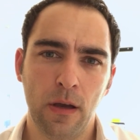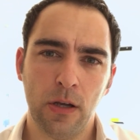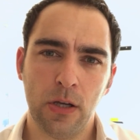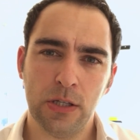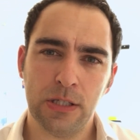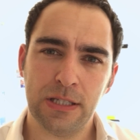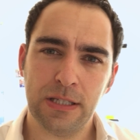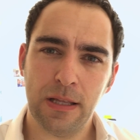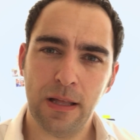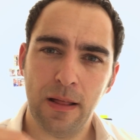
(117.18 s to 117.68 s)

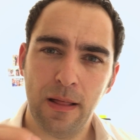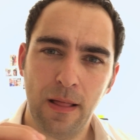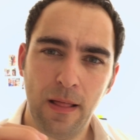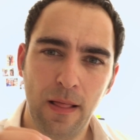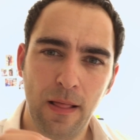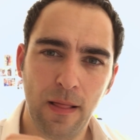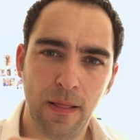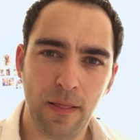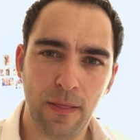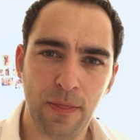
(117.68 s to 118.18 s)
Because
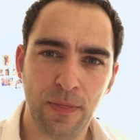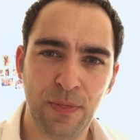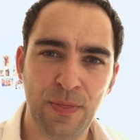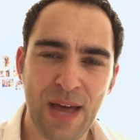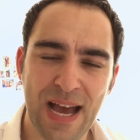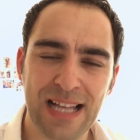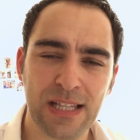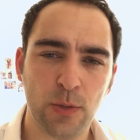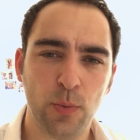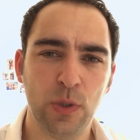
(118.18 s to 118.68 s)

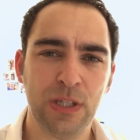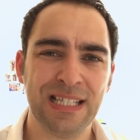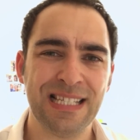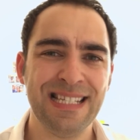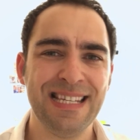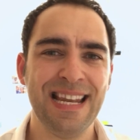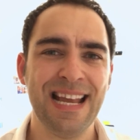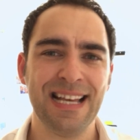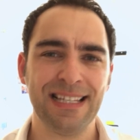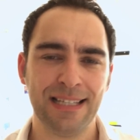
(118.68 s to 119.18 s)
that's what's
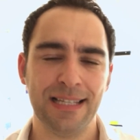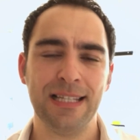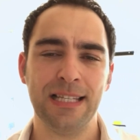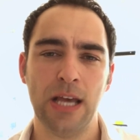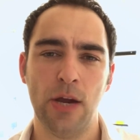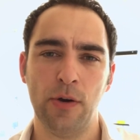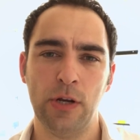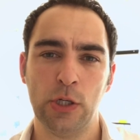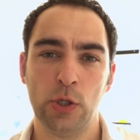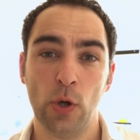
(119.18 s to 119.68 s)

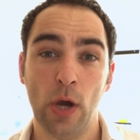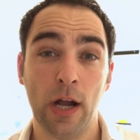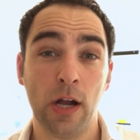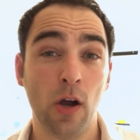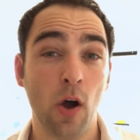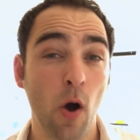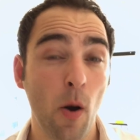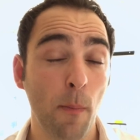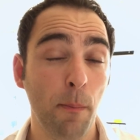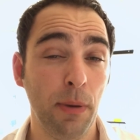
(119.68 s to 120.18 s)
necessary to
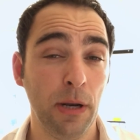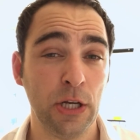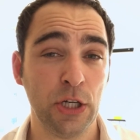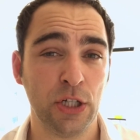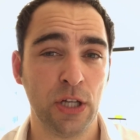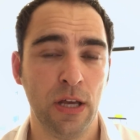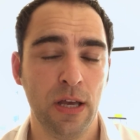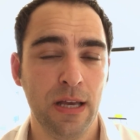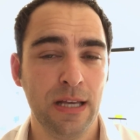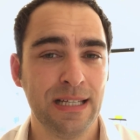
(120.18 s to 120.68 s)

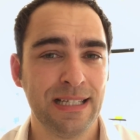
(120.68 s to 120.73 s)
accomplish